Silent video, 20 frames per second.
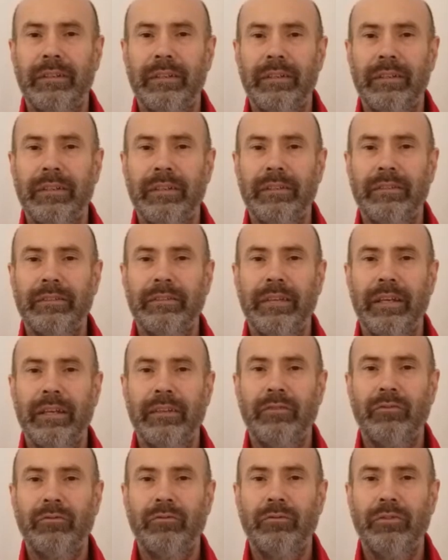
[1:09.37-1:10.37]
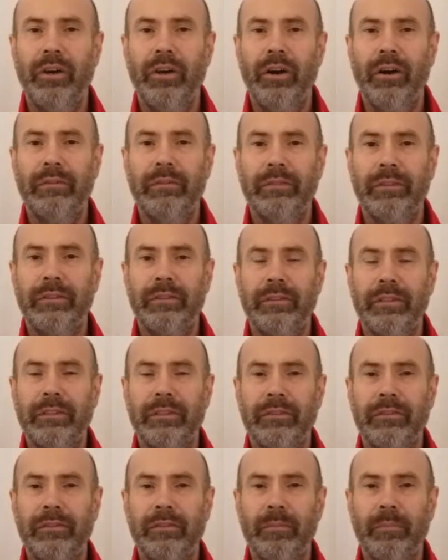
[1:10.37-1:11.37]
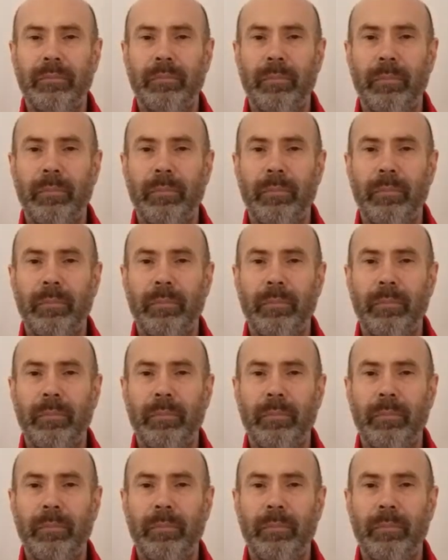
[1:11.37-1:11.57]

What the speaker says: in the central nervous system.